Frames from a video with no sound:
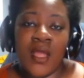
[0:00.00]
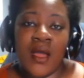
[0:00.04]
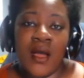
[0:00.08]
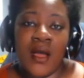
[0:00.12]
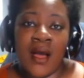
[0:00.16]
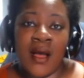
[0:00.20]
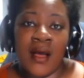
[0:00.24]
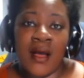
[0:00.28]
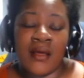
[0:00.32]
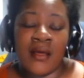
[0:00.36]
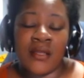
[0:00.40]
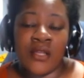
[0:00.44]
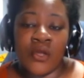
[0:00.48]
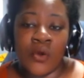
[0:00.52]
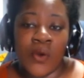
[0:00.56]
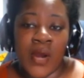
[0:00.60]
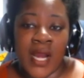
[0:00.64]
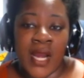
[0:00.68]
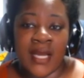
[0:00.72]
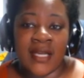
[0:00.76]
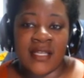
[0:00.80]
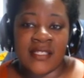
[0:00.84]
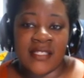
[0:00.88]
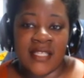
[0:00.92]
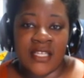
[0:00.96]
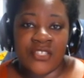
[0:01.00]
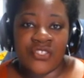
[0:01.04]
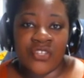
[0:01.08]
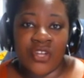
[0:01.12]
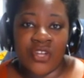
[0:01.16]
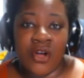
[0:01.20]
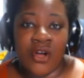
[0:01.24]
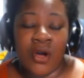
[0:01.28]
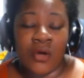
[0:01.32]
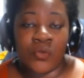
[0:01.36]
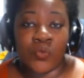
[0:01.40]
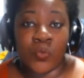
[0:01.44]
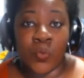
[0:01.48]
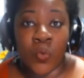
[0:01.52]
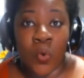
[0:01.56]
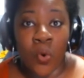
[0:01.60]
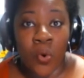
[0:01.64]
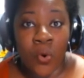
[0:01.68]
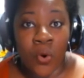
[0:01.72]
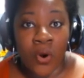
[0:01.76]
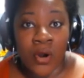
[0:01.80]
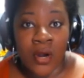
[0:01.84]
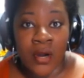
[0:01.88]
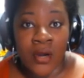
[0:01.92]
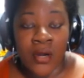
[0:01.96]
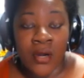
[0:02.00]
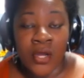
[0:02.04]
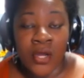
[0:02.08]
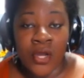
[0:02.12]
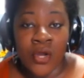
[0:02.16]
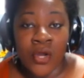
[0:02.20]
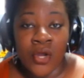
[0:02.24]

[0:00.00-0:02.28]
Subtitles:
an organization called WAR,